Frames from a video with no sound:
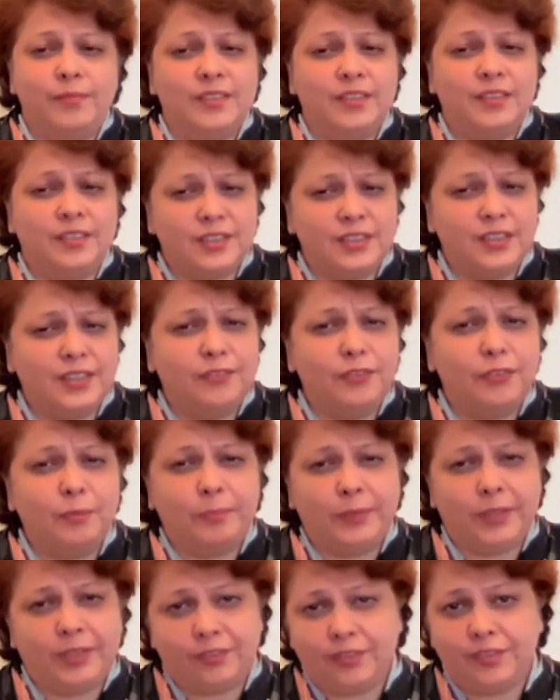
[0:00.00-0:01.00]
Certainly for
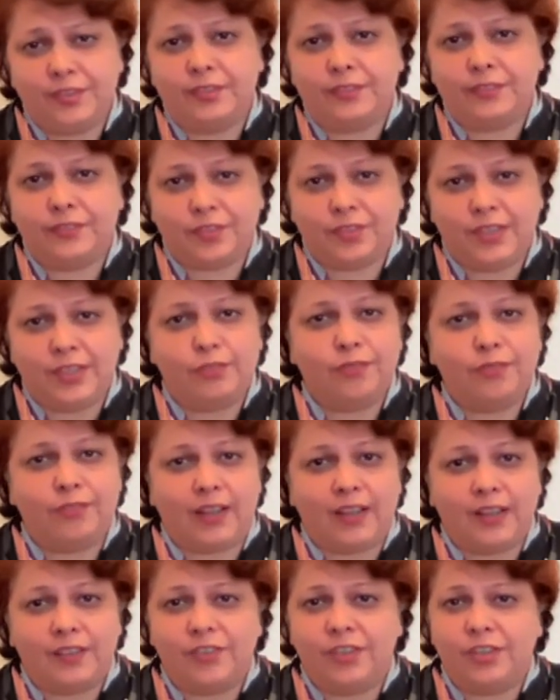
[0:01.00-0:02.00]
periods of 3 to
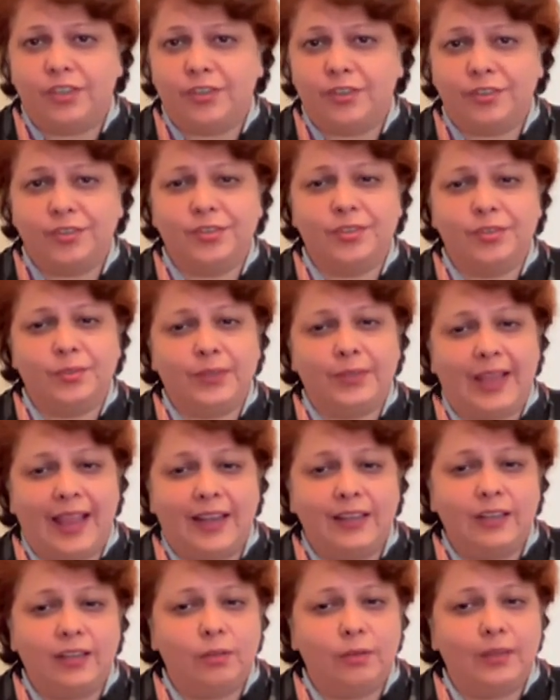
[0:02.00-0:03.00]
5 years, you
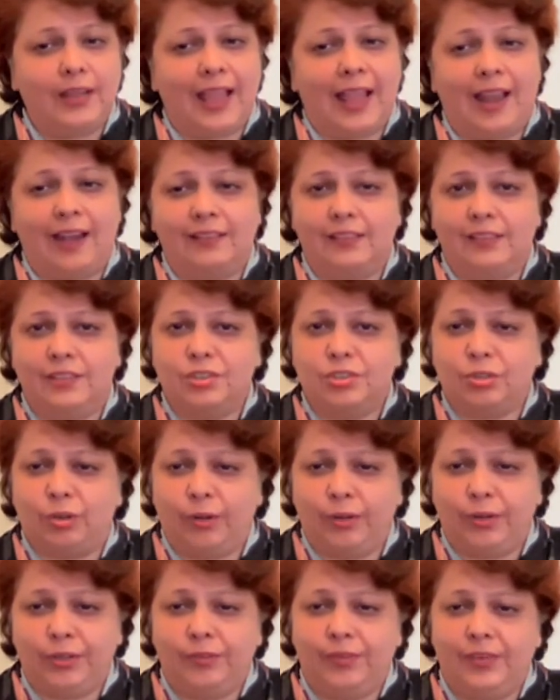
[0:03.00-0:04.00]
can look at the
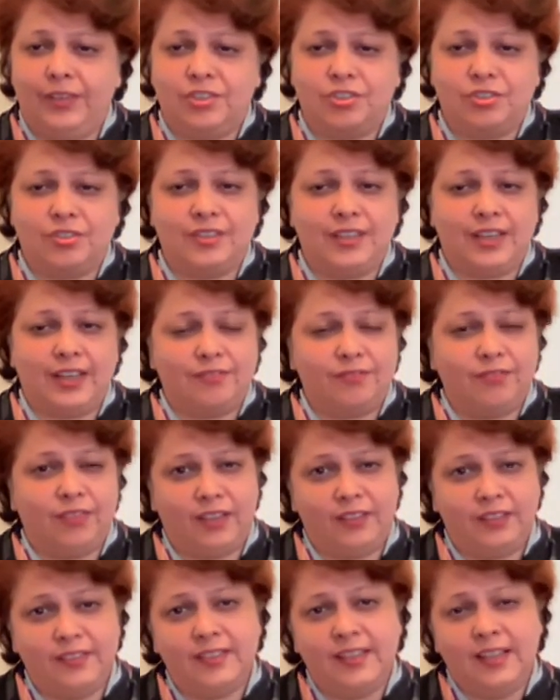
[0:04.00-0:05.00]
short duration debt
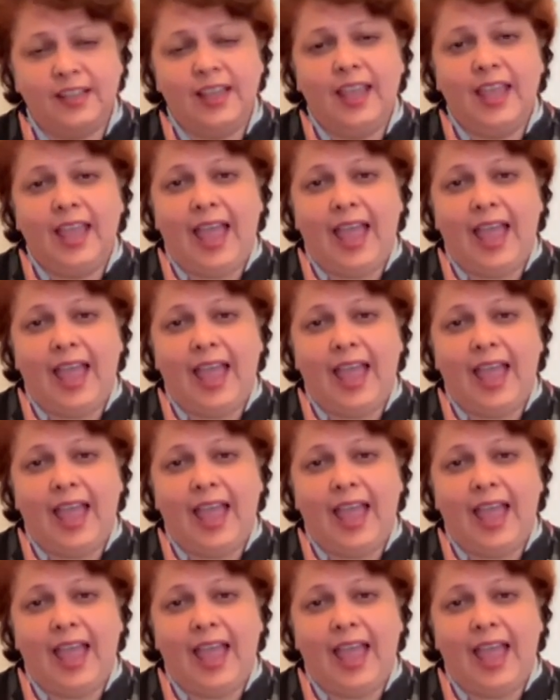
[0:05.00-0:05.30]
funds.